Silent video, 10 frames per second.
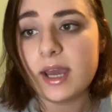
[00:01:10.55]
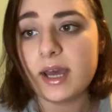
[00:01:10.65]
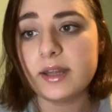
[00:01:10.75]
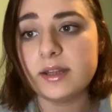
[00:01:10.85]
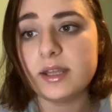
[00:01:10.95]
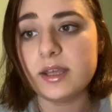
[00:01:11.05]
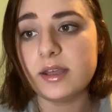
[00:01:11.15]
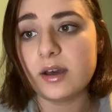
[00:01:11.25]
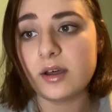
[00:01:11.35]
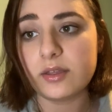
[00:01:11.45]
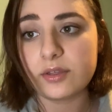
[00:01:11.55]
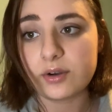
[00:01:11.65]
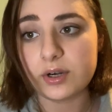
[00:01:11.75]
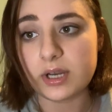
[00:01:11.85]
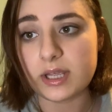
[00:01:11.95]
And the
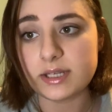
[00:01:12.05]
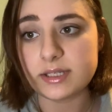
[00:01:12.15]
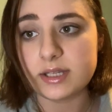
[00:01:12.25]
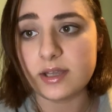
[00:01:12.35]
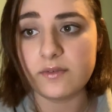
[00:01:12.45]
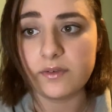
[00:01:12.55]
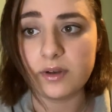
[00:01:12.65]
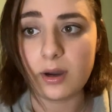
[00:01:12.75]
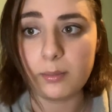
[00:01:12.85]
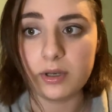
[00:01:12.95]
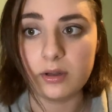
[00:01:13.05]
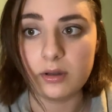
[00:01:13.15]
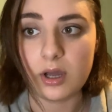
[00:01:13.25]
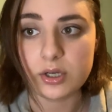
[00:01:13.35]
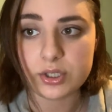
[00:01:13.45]
third is the
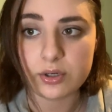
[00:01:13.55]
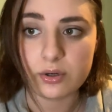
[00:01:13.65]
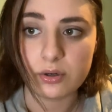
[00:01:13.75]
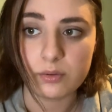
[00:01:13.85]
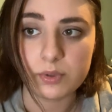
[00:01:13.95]
phenomenological,